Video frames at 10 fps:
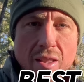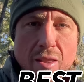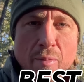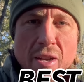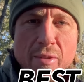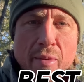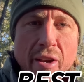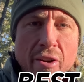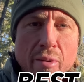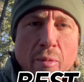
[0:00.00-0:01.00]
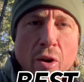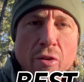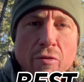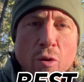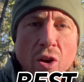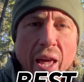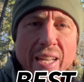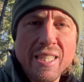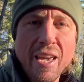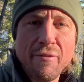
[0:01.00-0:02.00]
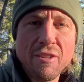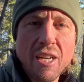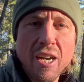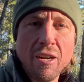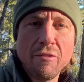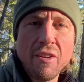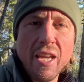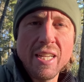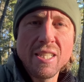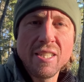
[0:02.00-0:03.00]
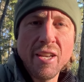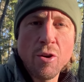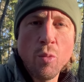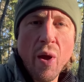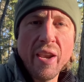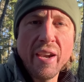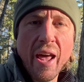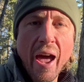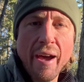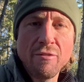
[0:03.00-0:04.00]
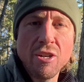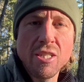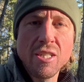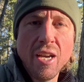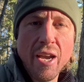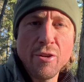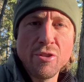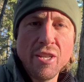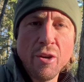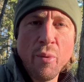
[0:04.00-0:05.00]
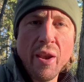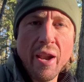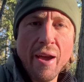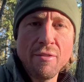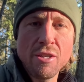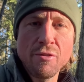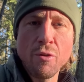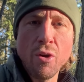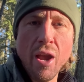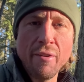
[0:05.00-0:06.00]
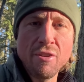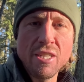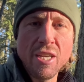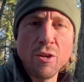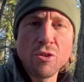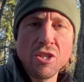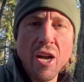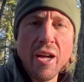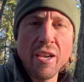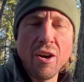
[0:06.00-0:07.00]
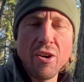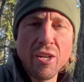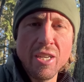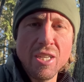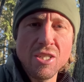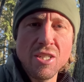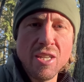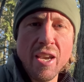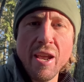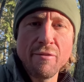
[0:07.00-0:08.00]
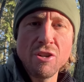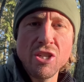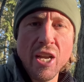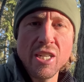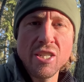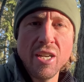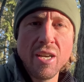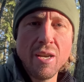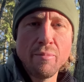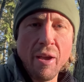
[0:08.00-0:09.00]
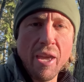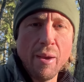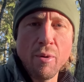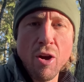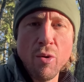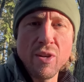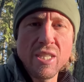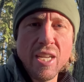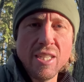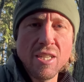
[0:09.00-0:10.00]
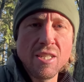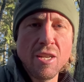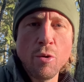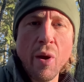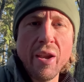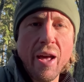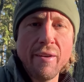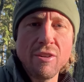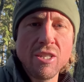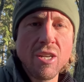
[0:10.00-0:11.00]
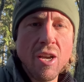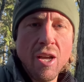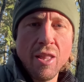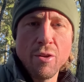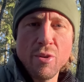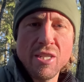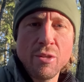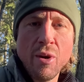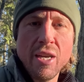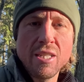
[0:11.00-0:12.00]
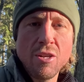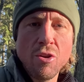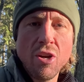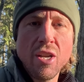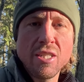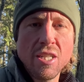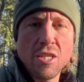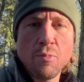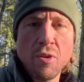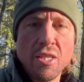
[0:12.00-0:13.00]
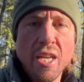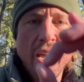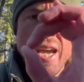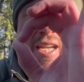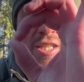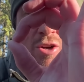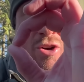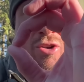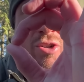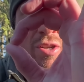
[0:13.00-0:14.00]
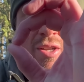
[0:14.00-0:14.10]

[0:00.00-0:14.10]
The best metering mode for landscape photography is center weighted average. I use center weighted average for every single shot in all conditions. I never change it. My camera always stays on center weighted average. The reason why it's so good is it just puts a circle